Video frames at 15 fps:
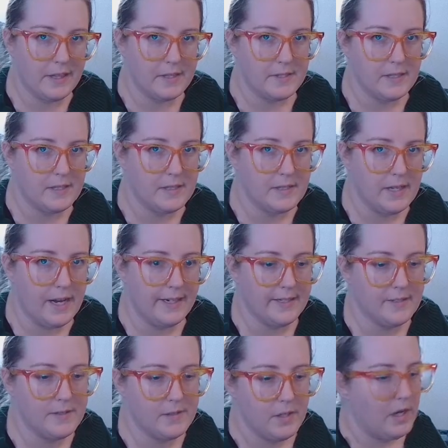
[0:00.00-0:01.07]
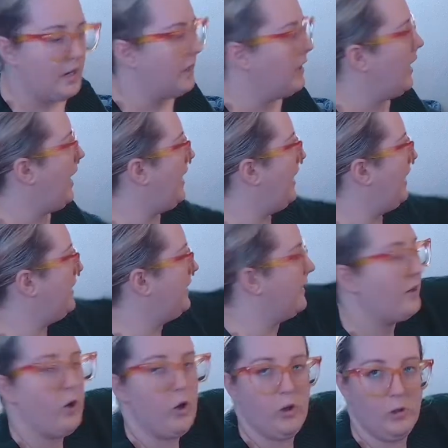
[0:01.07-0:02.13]
6 sides, and it
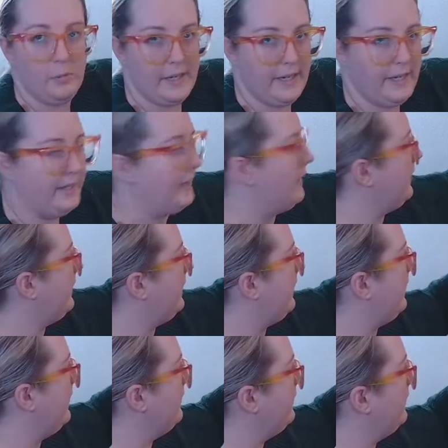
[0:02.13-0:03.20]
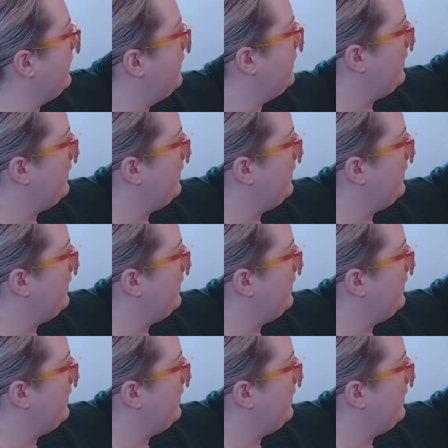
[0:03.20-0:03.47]
culminated in